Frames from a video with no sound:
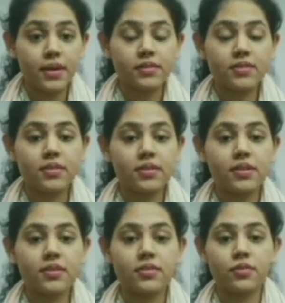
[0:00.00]
They make the
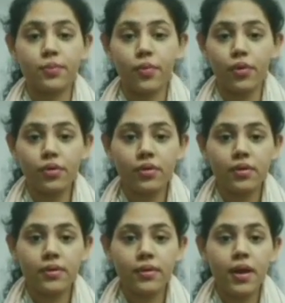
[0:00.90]
sentences
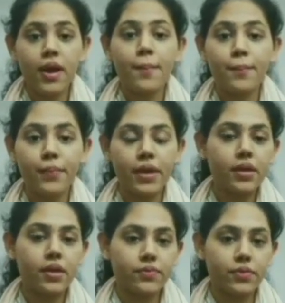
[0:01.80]
more
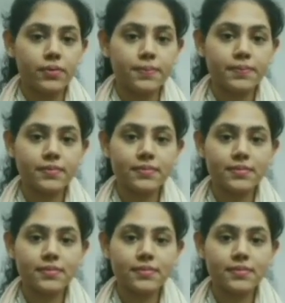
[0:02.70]
meaningful